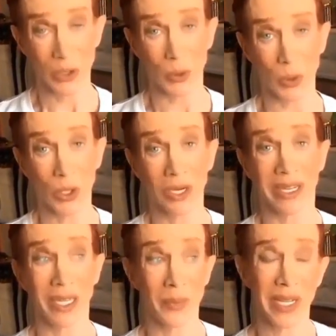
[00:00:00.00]
tour,
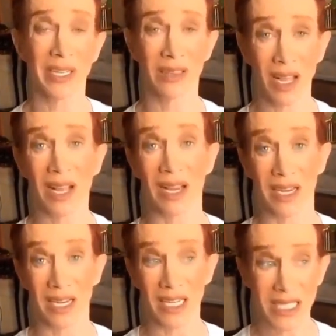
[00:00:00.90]
and I'm not going to
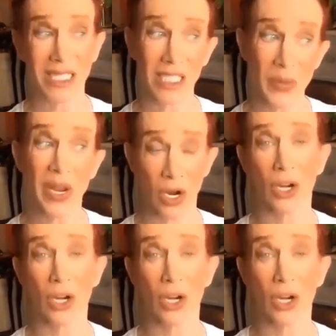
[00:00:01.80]
lie, it's going to be